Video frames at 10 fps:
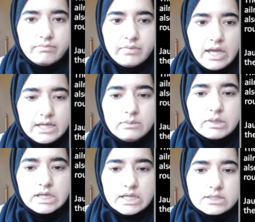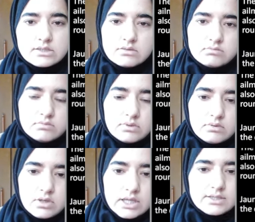anybody's
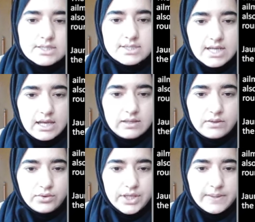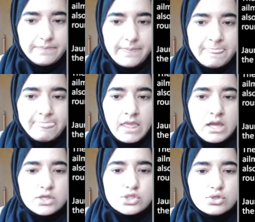intestine. Okay.
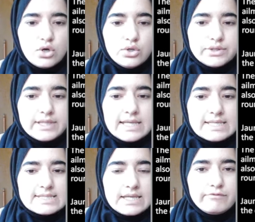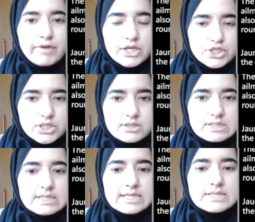So these
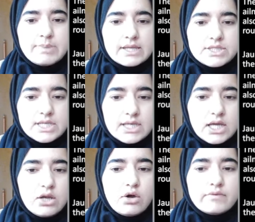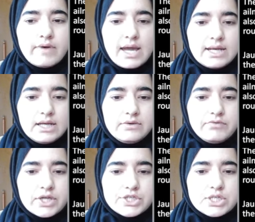bacterial or viral
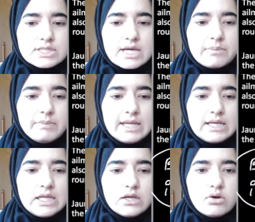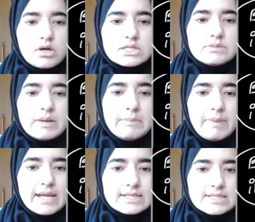infections are mainly caused by
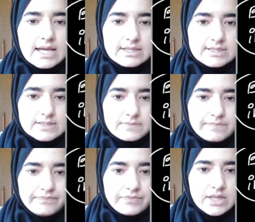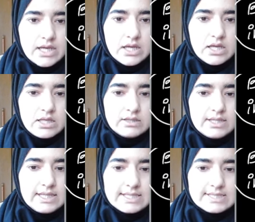parasites.
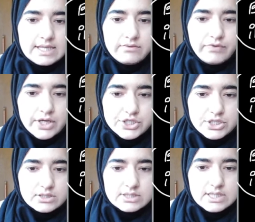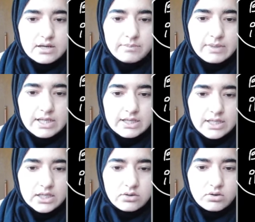These infections are
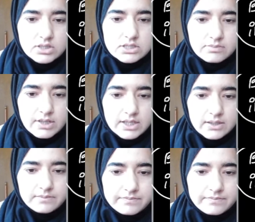mainly caused by